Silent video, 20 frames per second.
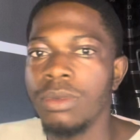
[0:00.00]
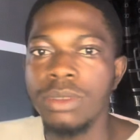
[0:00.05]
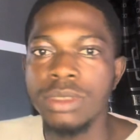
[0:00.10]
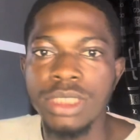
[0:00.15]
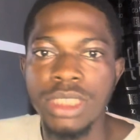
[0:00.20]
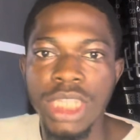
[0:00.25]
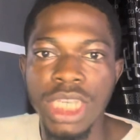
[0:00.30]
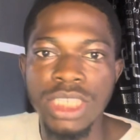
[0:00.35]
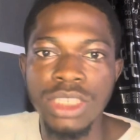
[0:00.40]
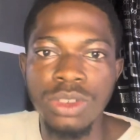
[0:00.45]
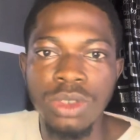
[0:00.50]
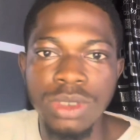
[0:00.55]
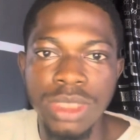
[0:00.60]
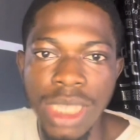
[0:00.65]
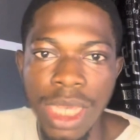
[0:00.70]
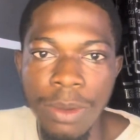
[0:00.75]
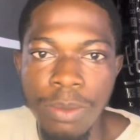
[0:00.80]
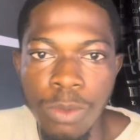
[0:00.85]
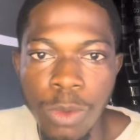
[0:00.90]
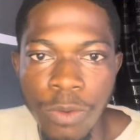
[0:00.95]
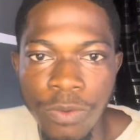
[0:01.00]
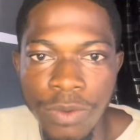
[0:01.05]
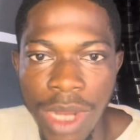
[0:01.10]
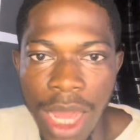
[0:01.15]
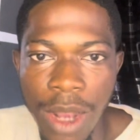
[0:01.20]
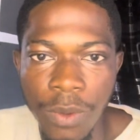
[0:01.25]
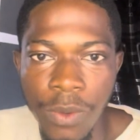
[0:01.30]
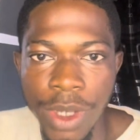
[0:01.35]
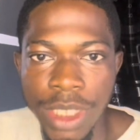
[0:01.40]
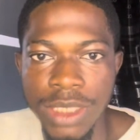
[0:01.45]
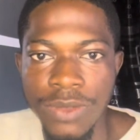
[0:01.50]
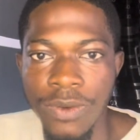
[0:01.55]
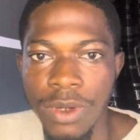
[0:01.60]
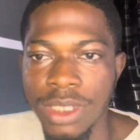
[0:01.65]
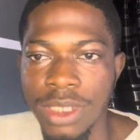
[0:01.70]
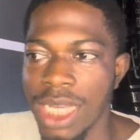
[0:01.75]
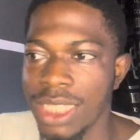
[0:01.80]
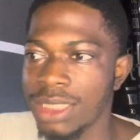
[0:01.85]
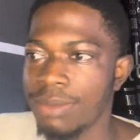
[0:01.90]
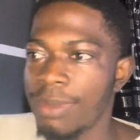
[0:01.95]
They use a move language for
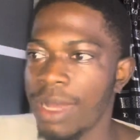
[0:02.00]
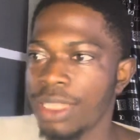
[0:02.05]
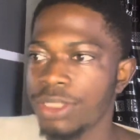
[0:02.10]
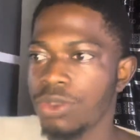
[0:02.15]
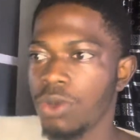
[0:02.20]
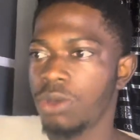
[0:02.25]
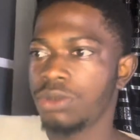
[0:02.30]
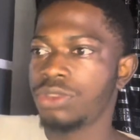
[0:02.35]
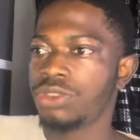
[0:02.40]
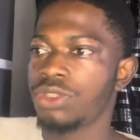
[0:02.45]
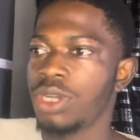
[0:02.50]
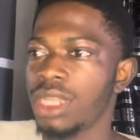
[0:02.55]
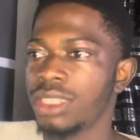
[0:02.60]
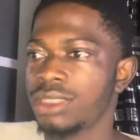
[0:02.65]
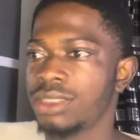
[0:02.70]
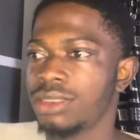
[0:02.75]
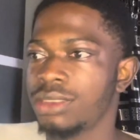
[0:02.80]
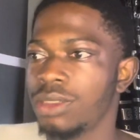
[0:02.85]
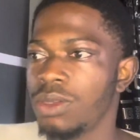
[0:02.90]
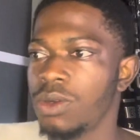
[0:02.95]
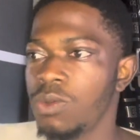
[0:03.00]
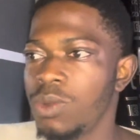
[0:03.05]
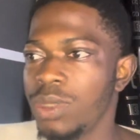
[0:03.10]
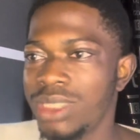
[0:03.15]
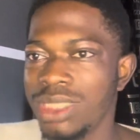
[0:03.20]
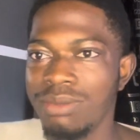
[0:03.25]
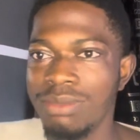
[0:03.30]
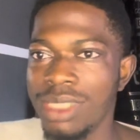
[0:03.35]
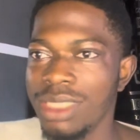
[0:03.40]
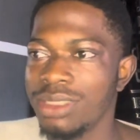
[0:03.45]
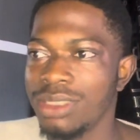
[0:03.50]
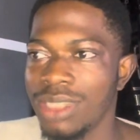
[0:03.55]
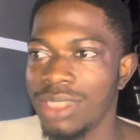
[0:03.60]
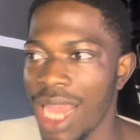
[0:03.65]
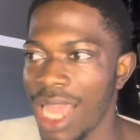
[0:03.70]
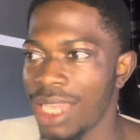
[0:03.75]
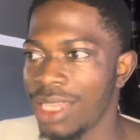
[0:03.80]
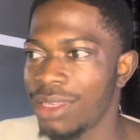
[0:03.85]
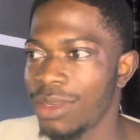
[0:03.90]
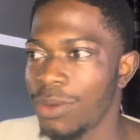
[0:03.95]
their smart contracts, which means
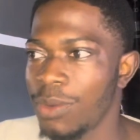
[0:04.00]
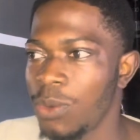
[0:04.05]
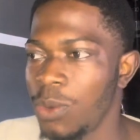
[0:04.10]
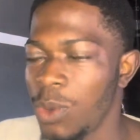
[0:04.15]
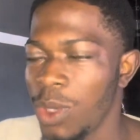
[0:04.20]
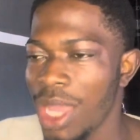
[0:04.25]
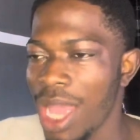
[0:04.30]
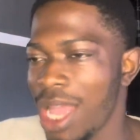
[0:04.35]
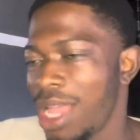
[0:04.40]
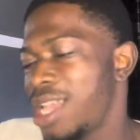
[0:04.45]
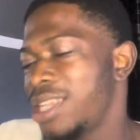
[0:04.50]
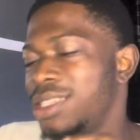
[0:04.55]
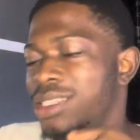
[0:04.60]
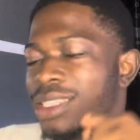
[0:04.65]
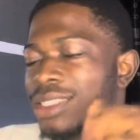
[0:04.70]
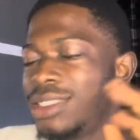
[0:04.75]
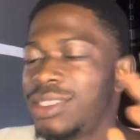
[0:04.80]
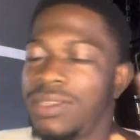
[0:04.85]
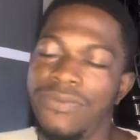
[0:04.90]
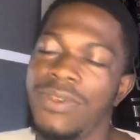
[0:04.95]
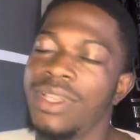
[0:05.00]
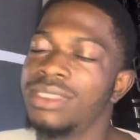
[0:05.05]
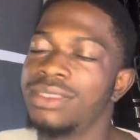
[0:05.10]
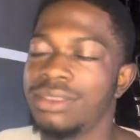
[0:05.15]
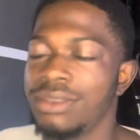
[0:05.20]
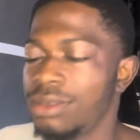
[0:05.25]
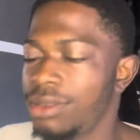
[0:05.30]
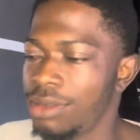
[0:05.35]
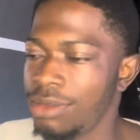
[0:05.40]
like we are in the safest